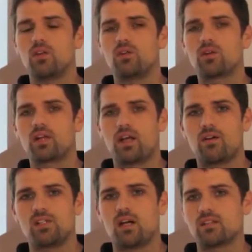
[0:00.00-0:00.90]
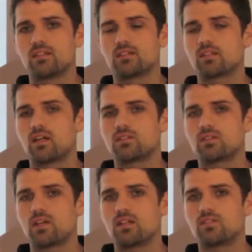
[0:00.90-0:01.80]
You're going to have a lot of success. Okay,